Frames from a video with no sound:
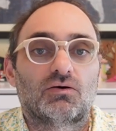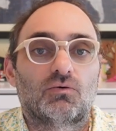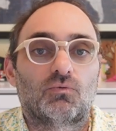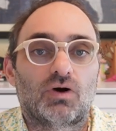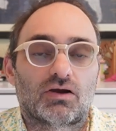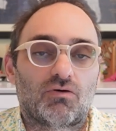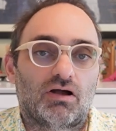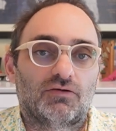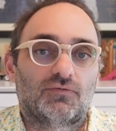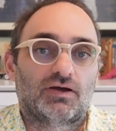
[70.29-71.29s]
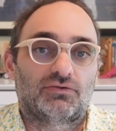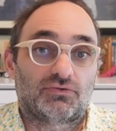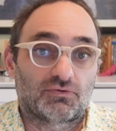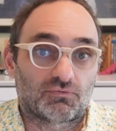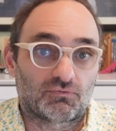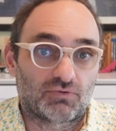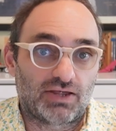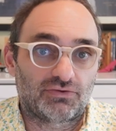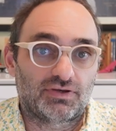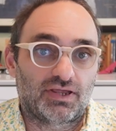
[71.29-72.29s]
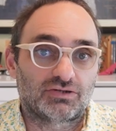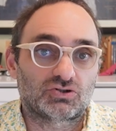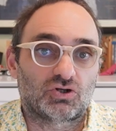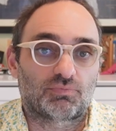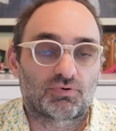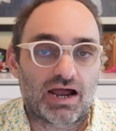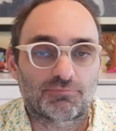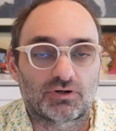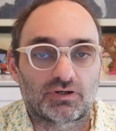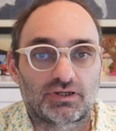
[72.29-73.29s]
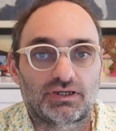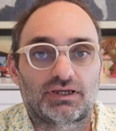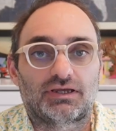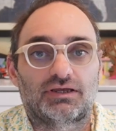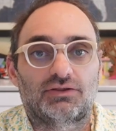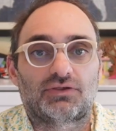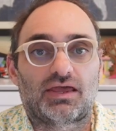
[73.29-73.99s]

what qualifies as a residential property is